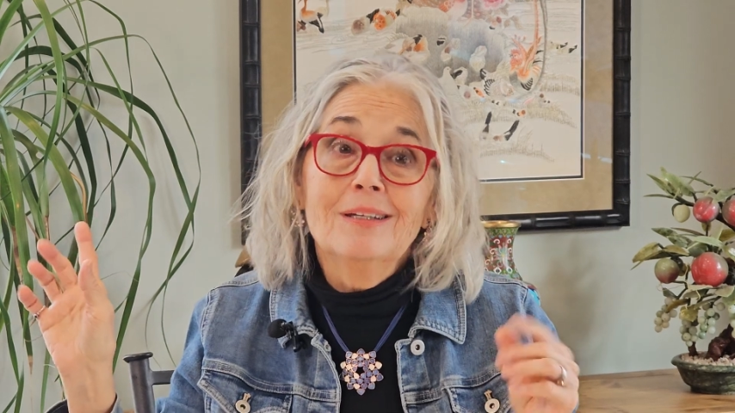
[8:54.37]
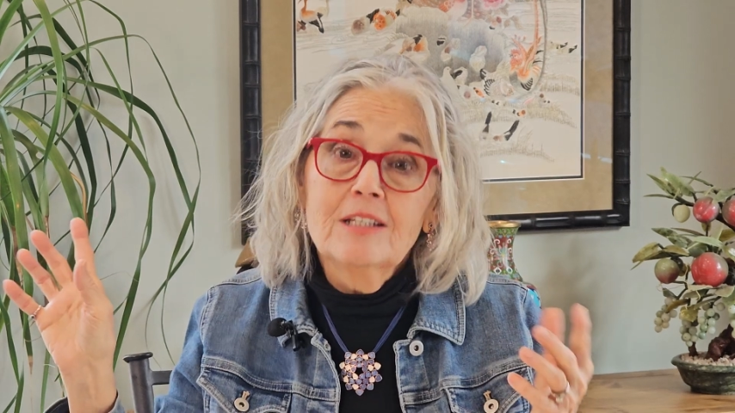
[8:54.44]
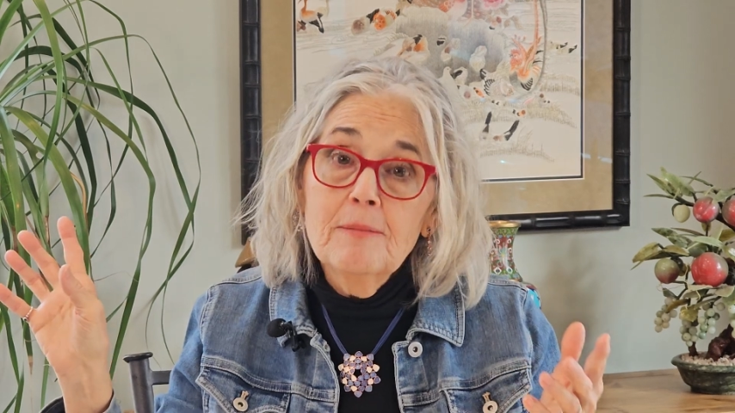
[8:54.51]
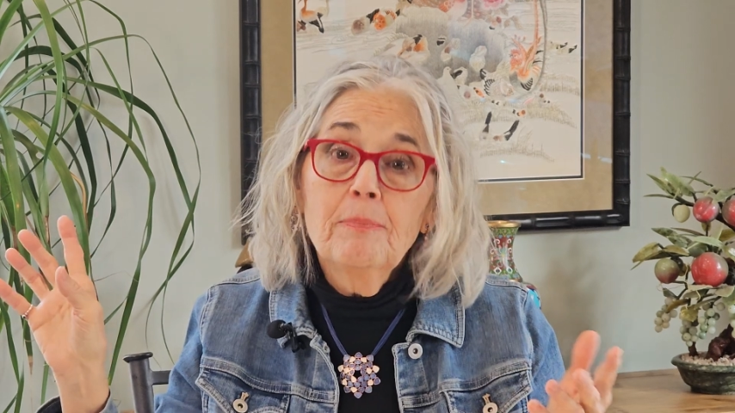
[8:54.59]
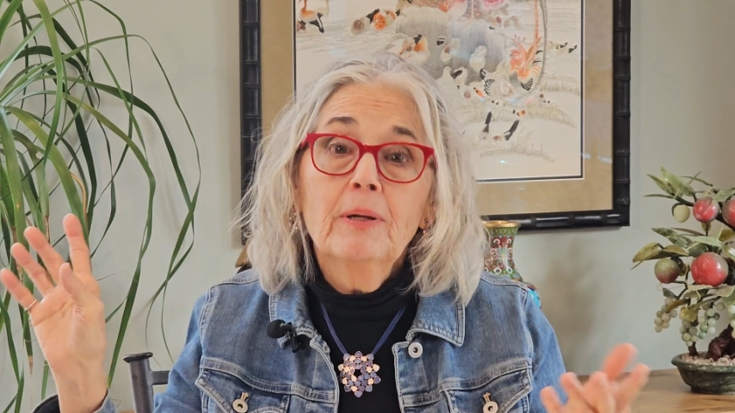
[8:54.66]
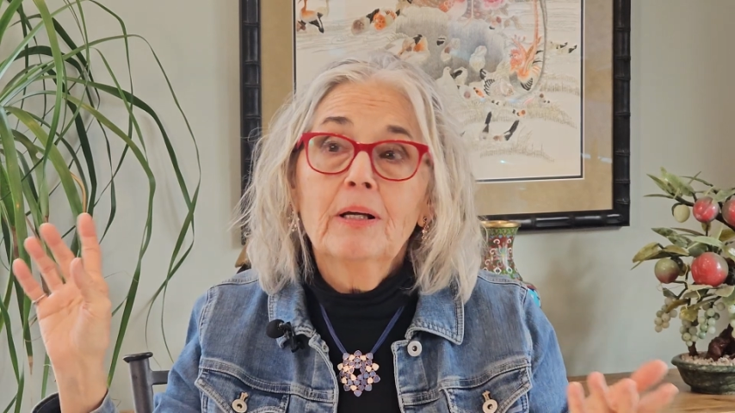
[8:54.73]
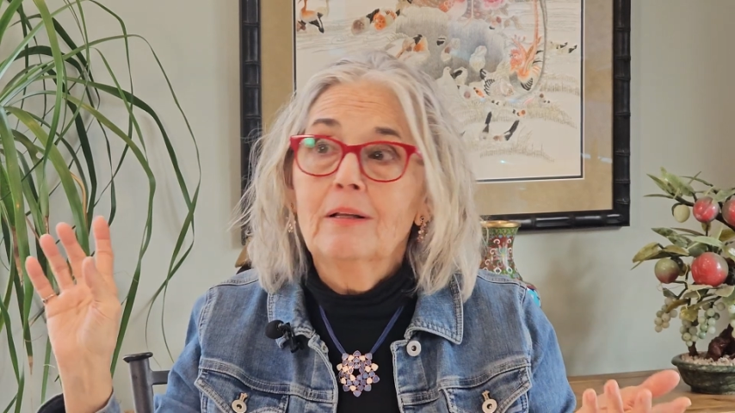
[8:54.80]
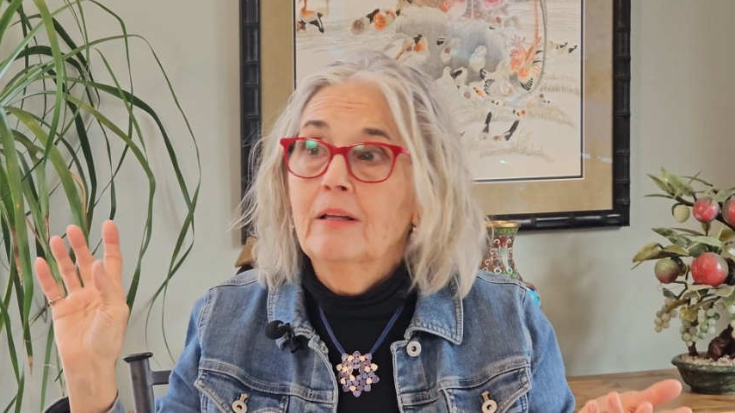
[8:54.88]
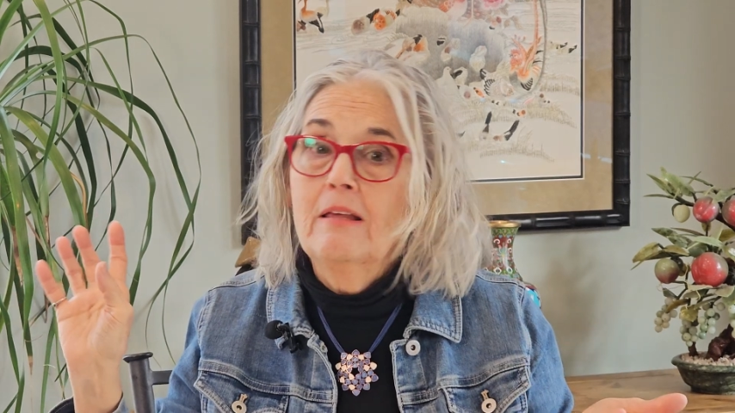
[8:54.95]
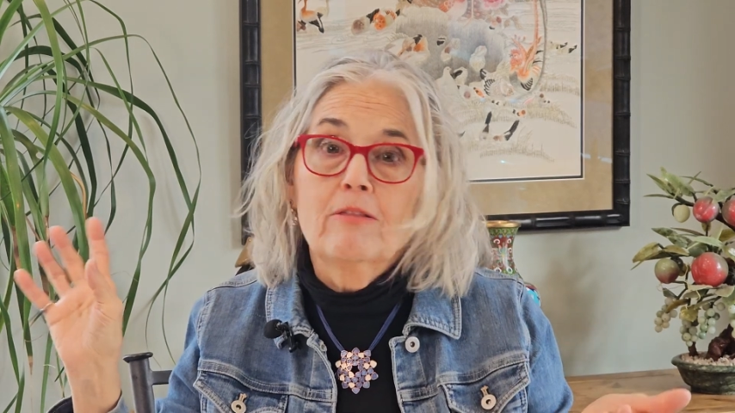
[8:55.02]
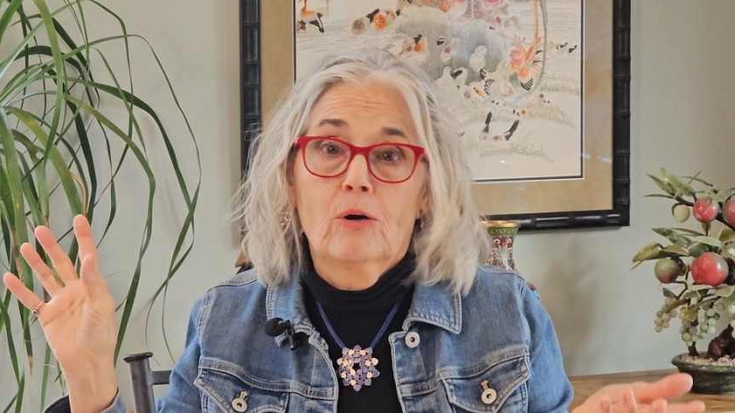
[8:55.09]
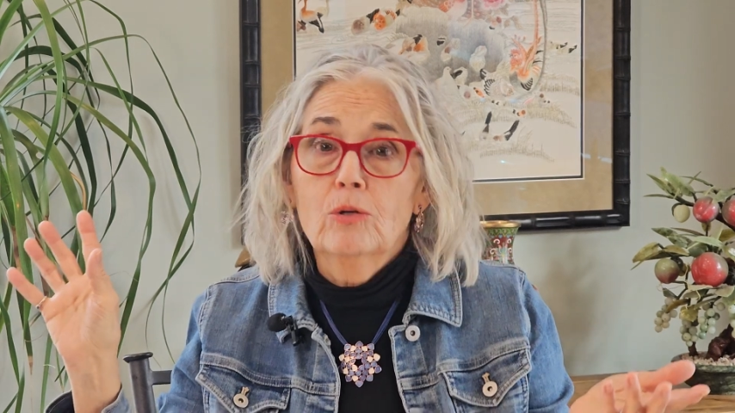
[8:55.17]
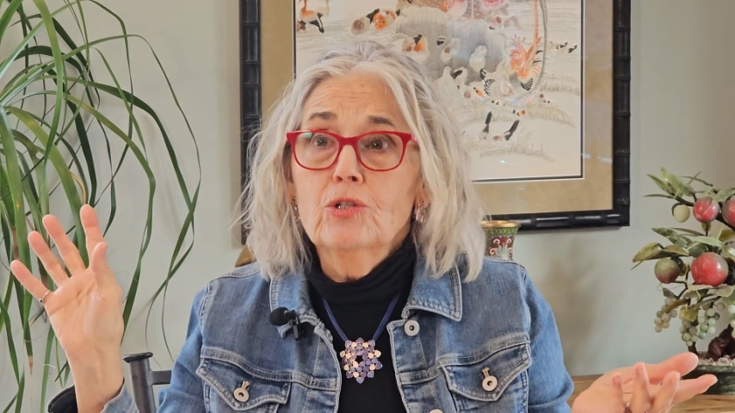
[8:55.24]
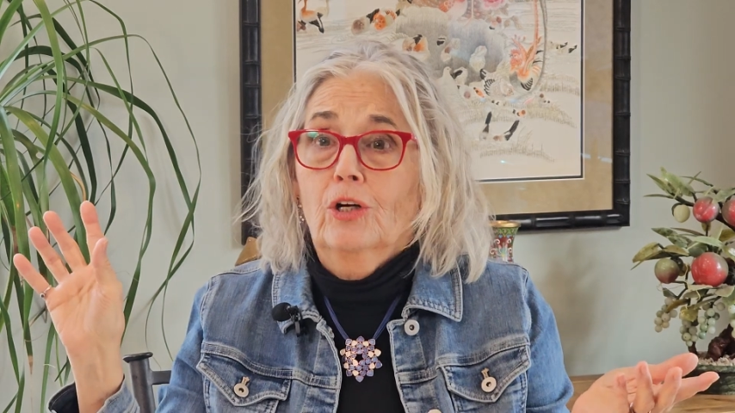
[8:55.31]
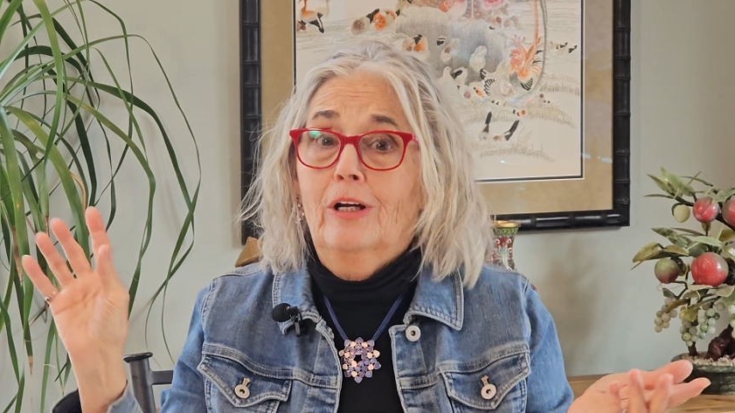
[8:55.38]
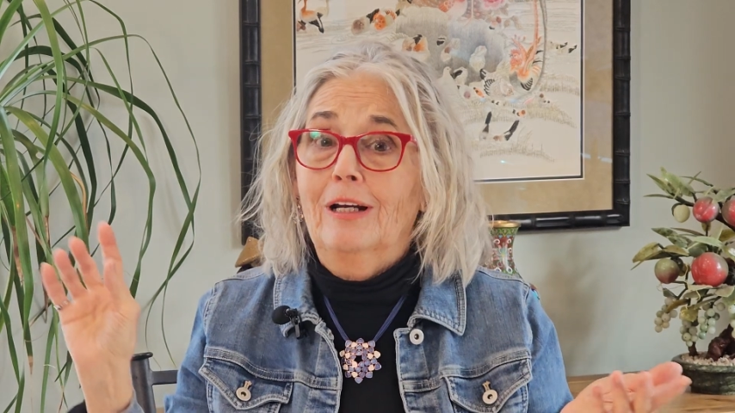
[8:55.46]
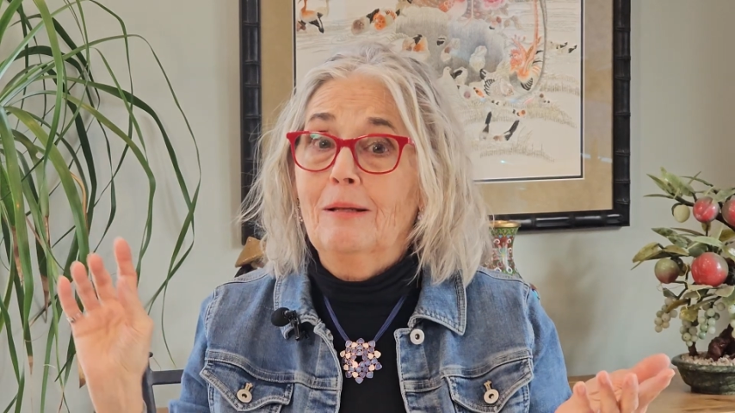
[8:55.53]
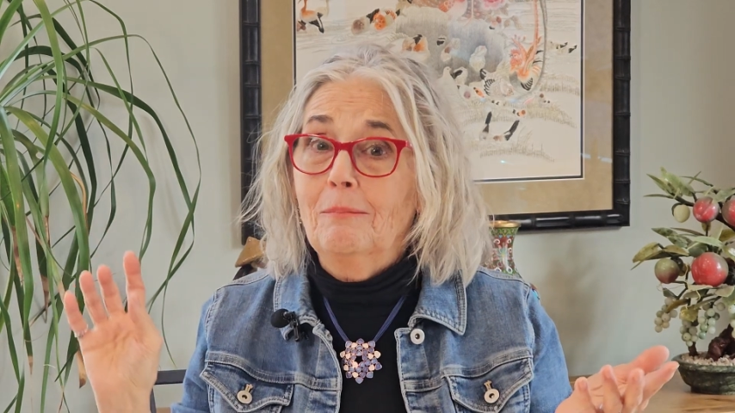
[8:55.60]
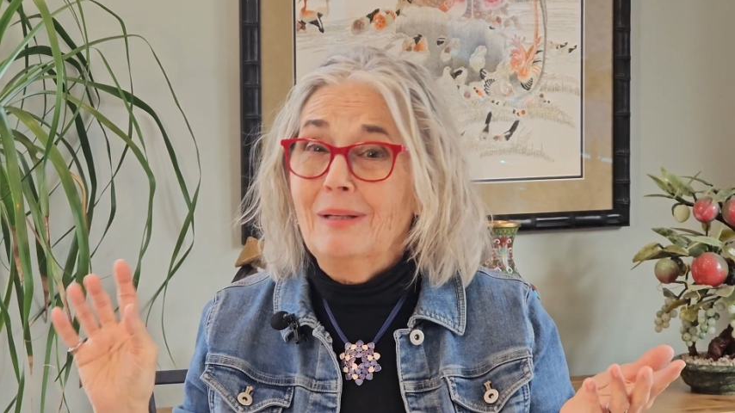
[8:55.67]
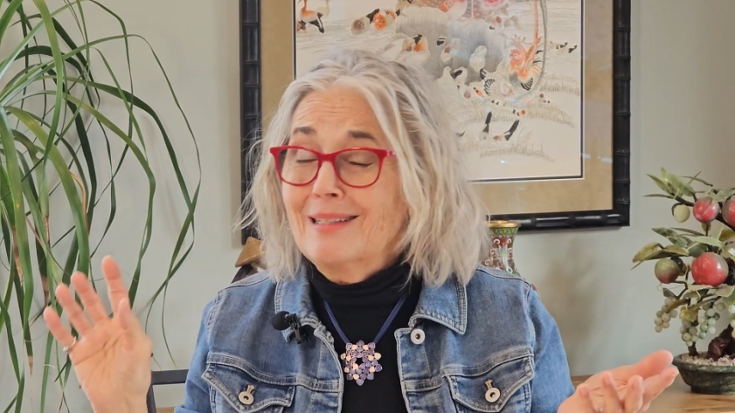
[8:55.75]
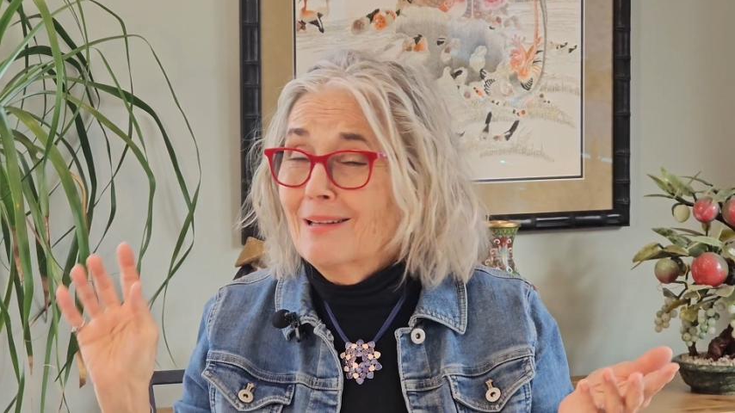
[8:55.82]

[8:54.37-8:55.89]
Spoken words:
Typically, those are going to be